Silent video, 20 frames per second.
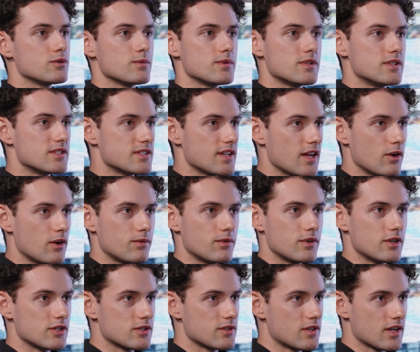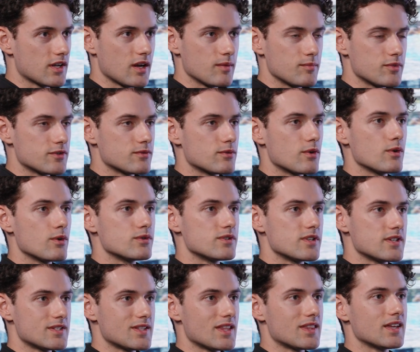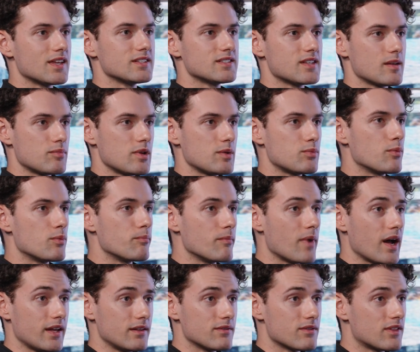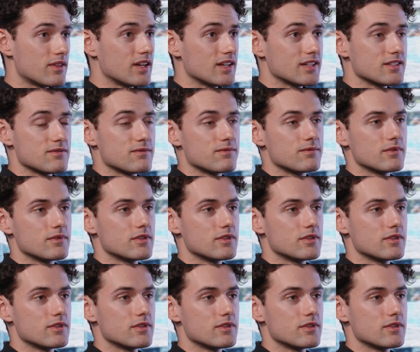with the sailfish, the compass roses, the things that people might think of